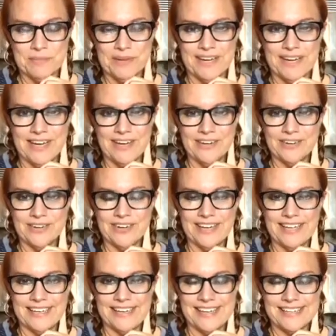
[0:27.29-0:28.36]
But here
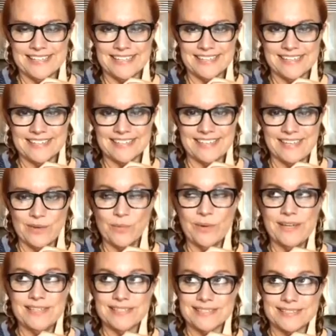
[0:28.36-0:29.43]
in East Tennessee,
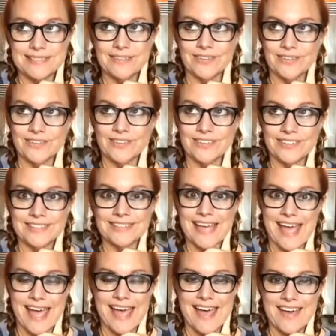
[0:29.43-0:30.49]
we still
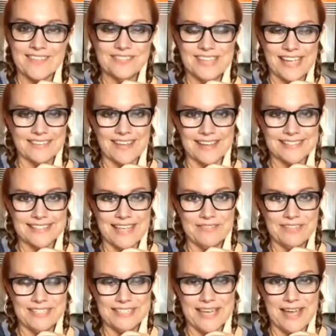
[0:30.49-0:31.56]
have daylight
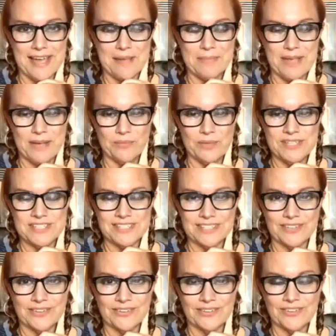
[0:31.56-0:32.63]
saving time and we
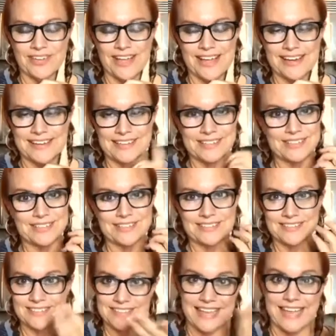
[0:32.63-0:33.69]
still
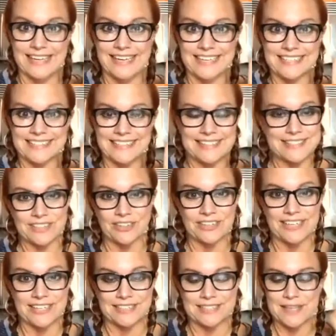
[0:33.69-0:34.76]
end it. It still
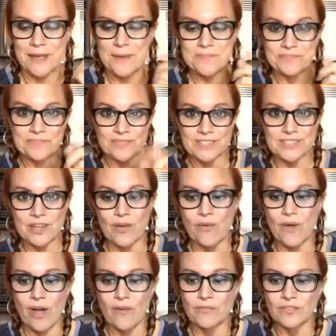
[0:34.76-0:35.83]
ends.
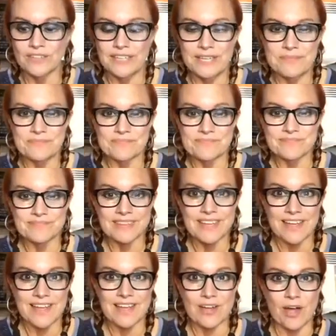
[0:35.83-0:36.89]
So hopefully
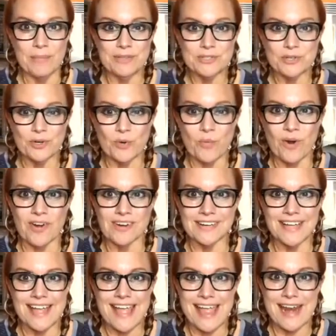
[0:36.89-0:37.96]
comments are going to
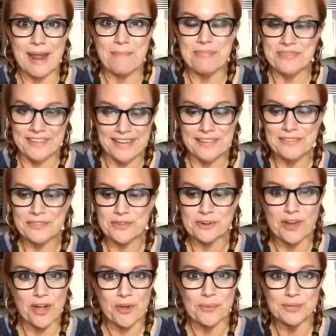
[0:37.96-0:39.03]
work, and I'm thinking that
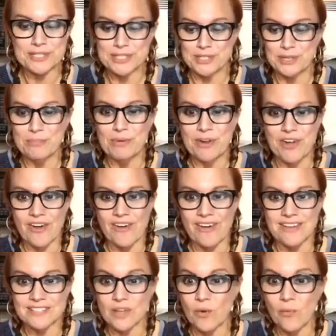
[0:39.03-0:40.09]
they're not going to
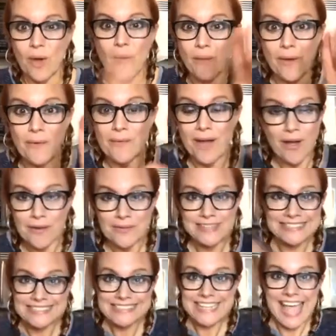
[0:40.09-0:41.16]
because, oh, oh, oh,
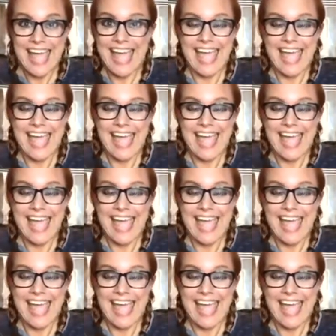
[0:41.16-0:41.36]
oh,